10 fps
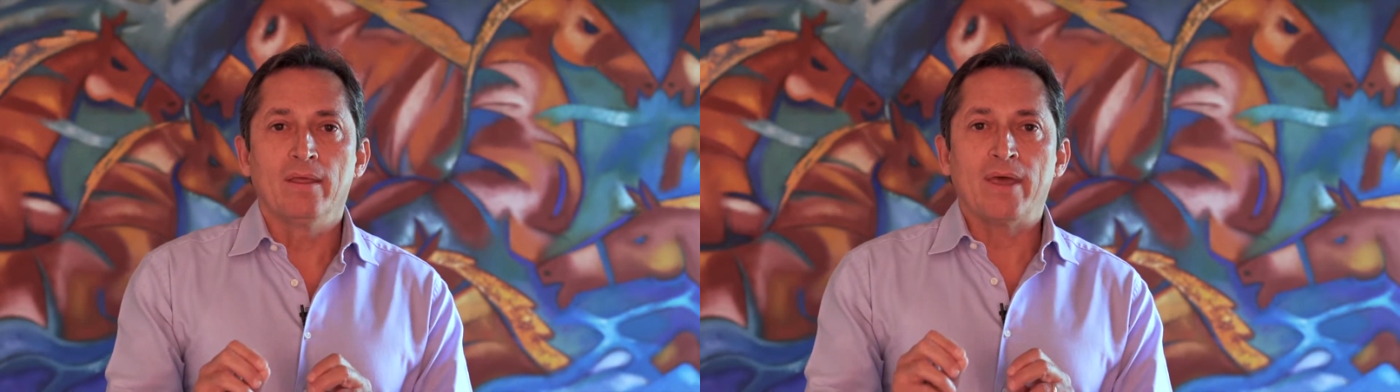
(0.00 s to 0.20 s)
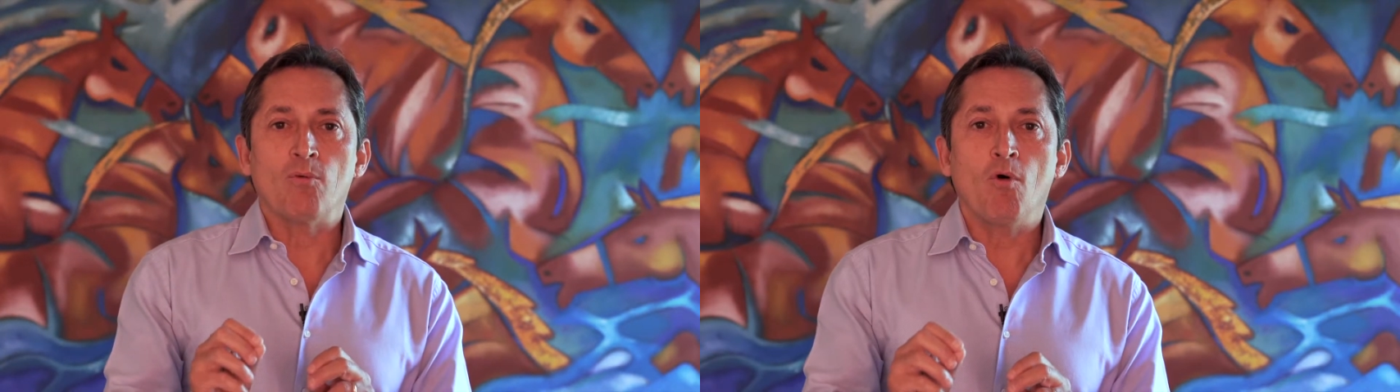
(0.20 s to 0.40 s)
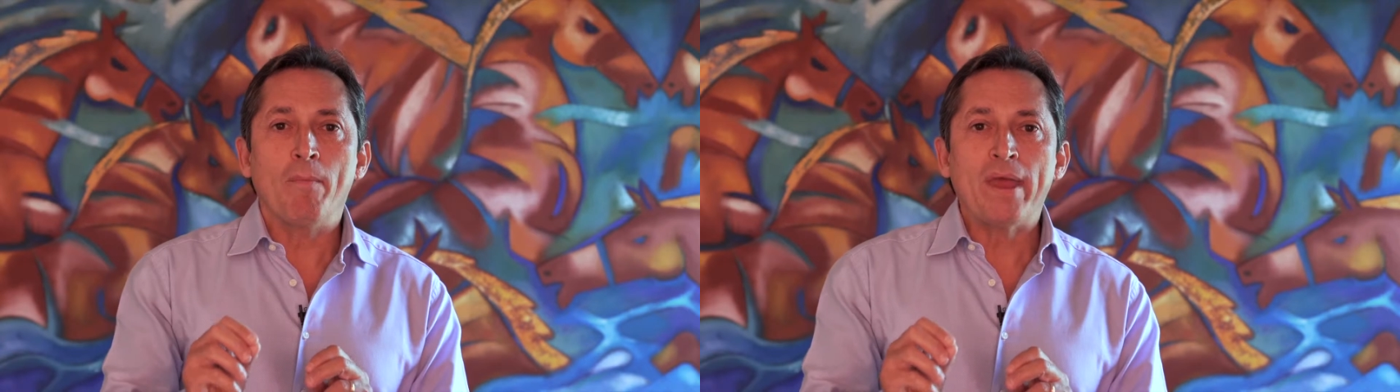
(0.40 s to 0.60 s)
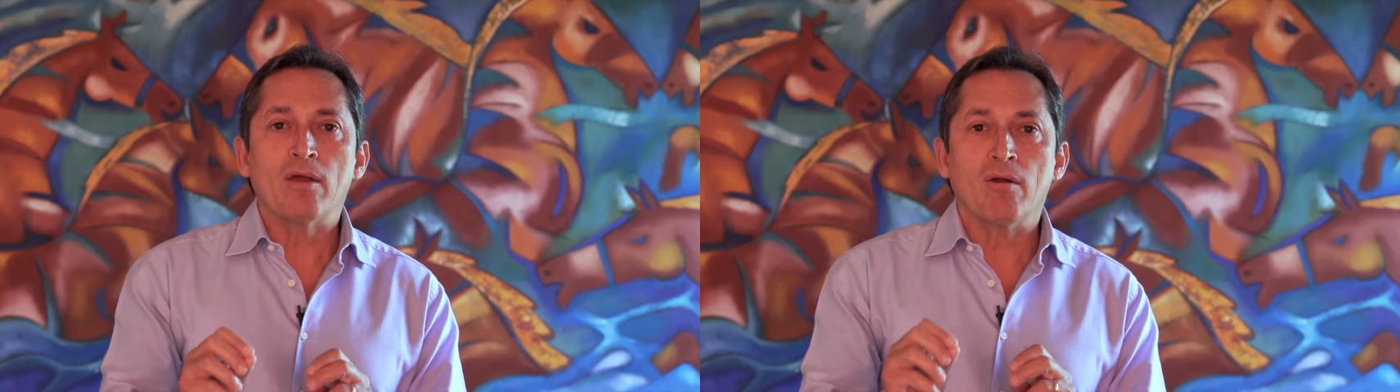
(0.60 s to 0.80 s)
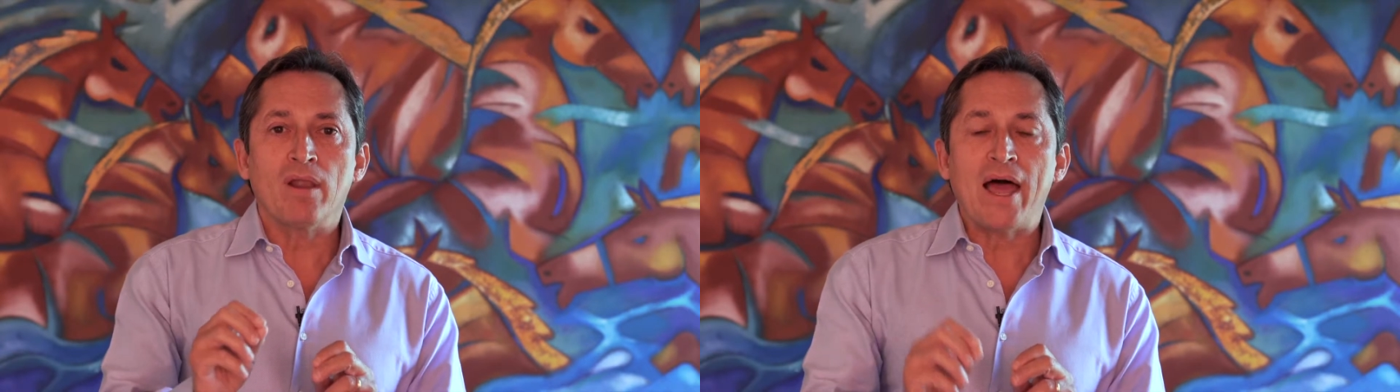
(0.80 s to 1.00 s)
that will make
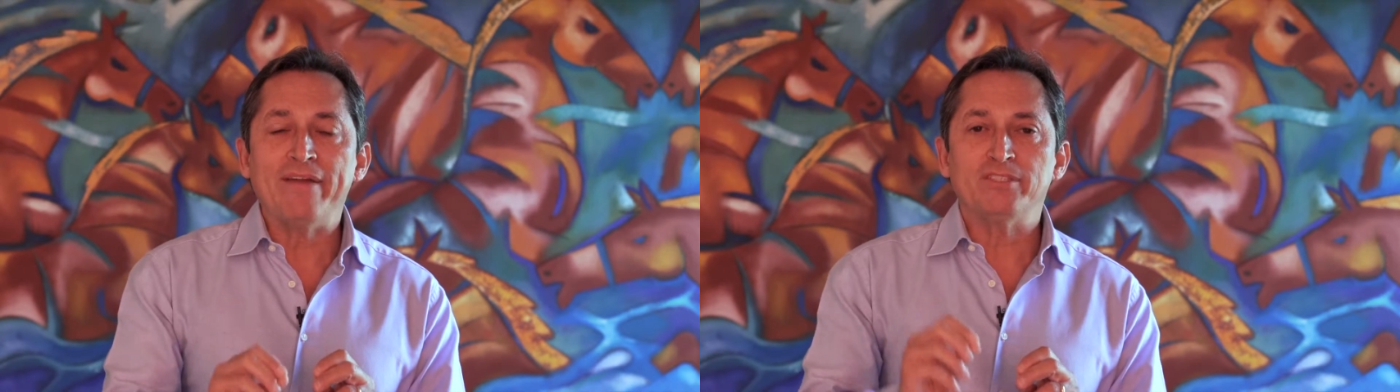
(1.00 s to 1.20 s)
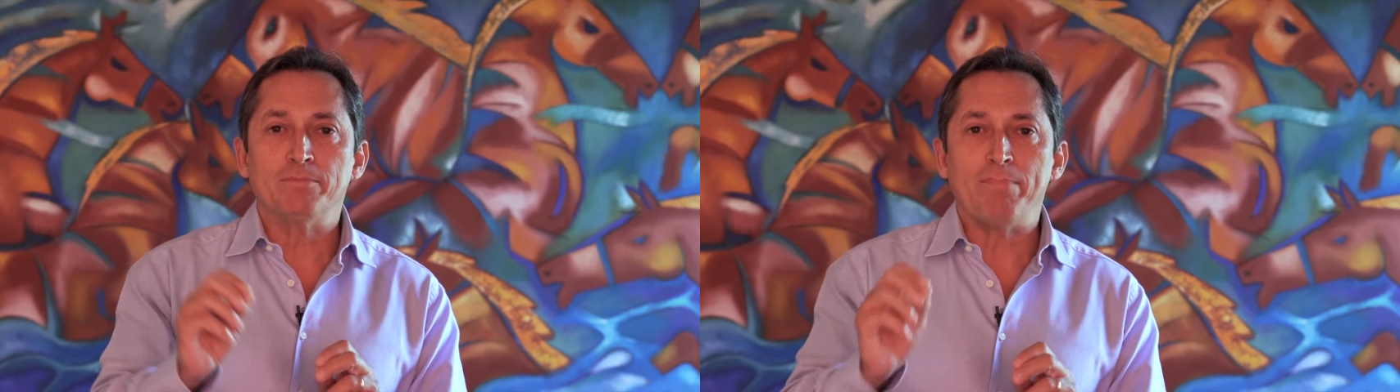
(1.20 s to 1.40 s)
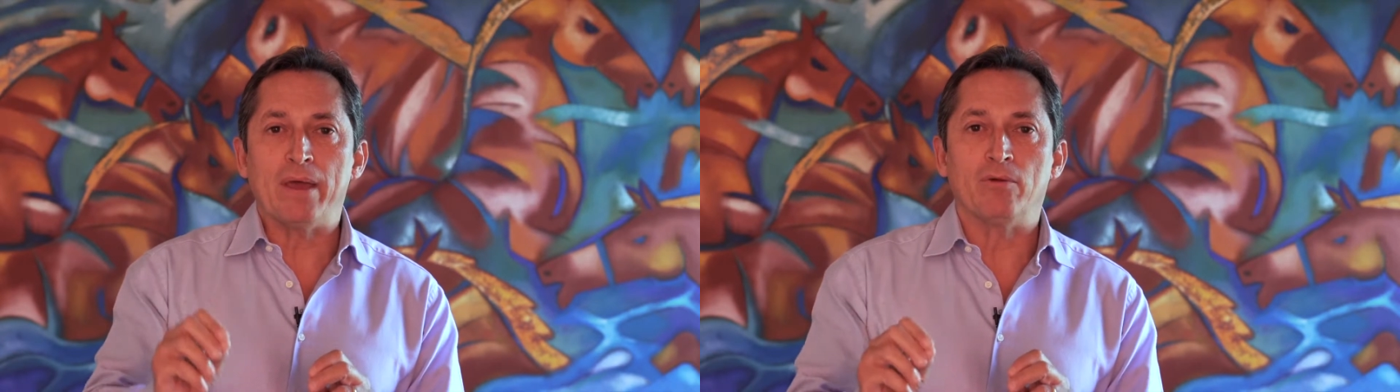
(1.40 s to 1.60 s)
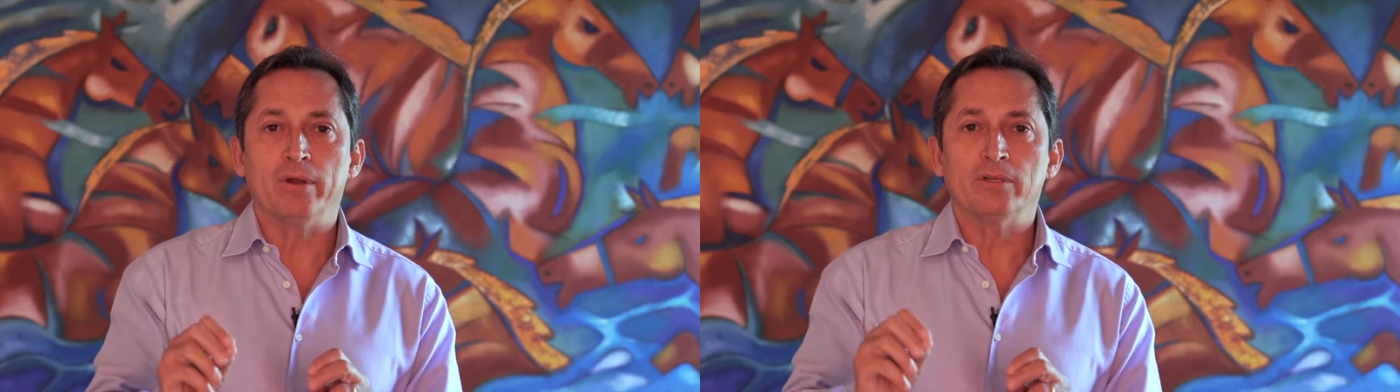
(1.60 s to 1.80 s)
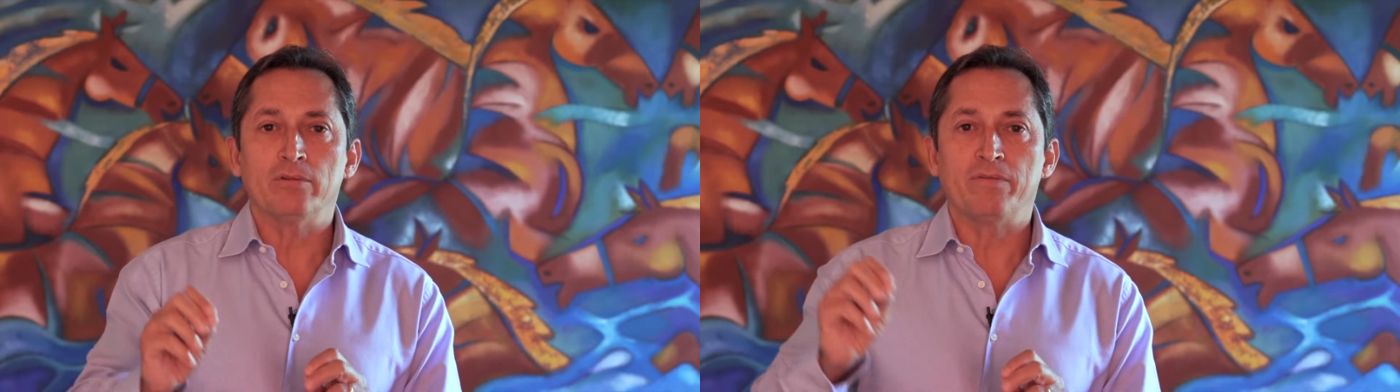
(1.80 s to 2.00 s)
our lives better
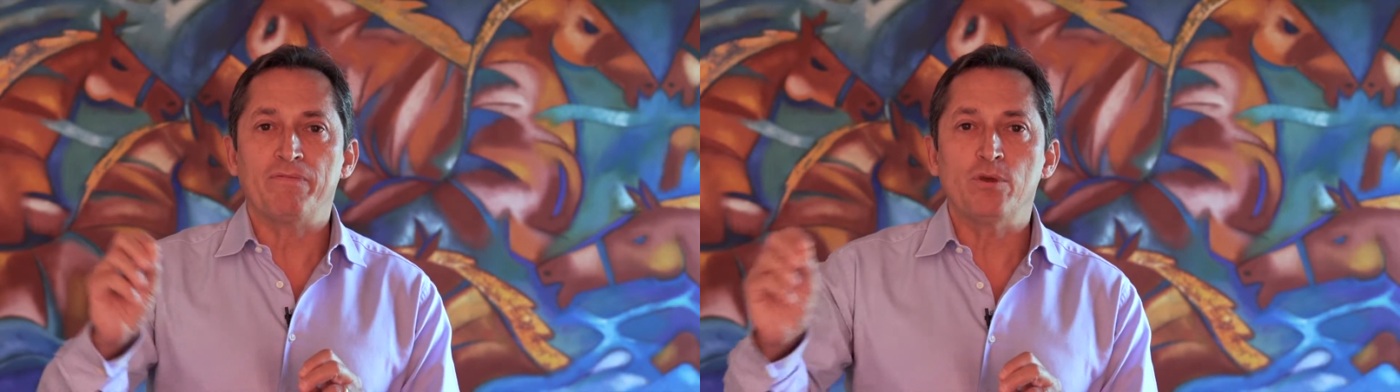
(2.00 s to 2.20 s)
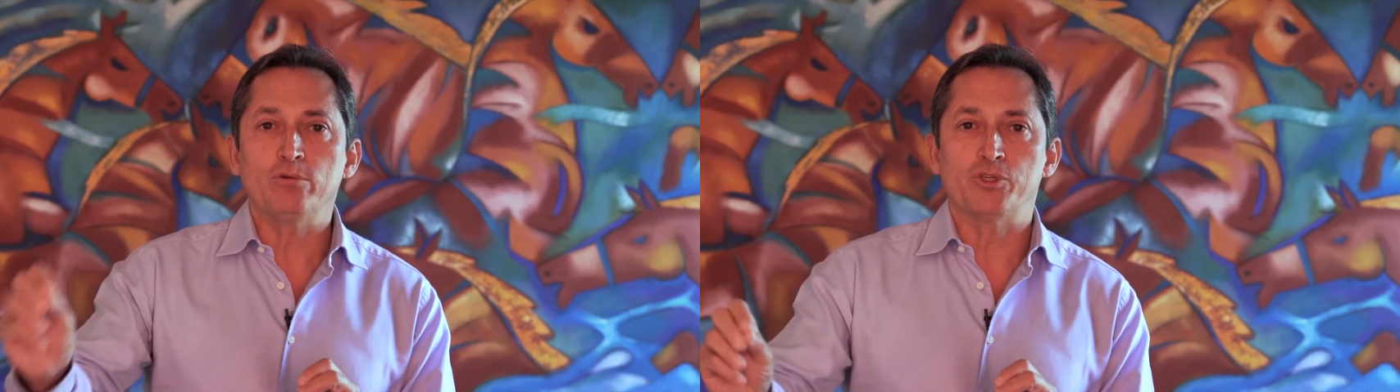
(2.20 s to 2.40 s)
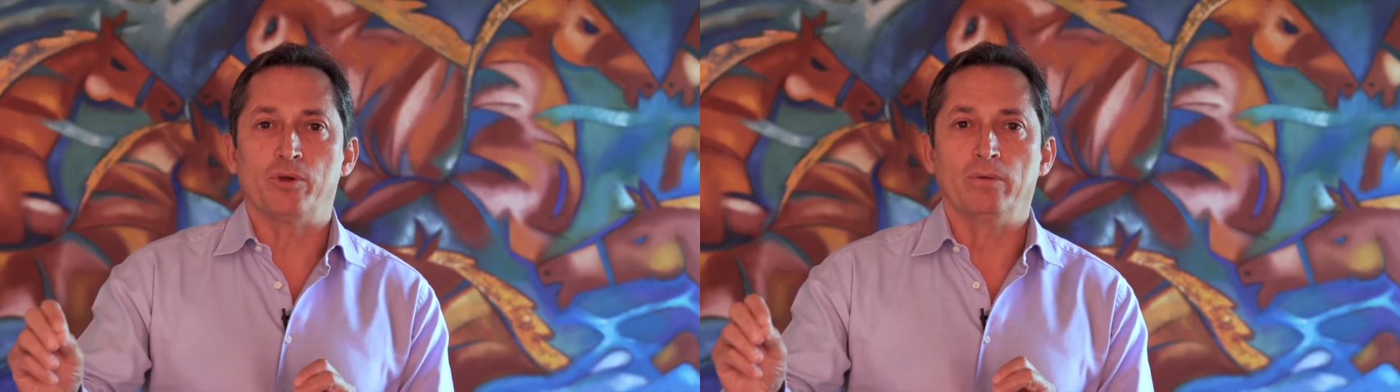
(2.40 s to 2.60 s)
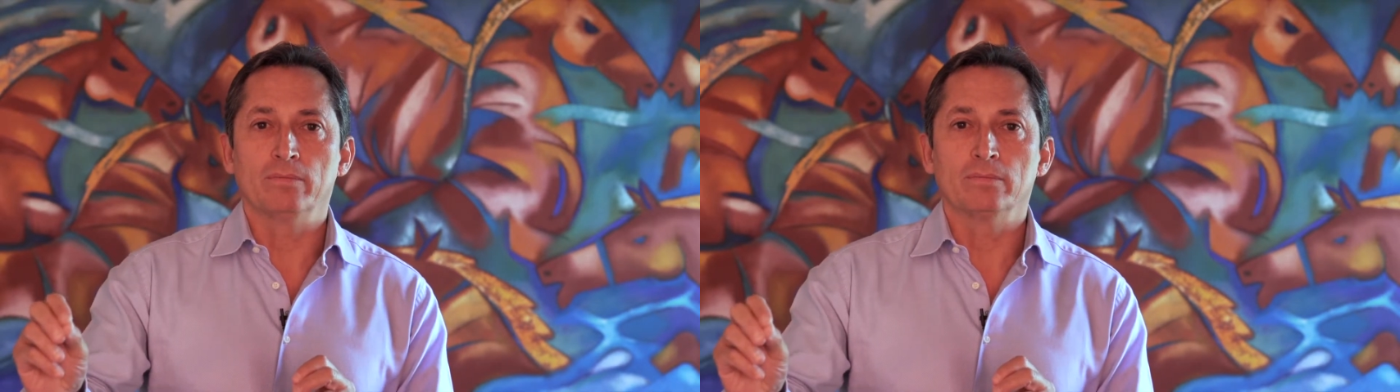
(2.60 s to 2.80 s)
into the future.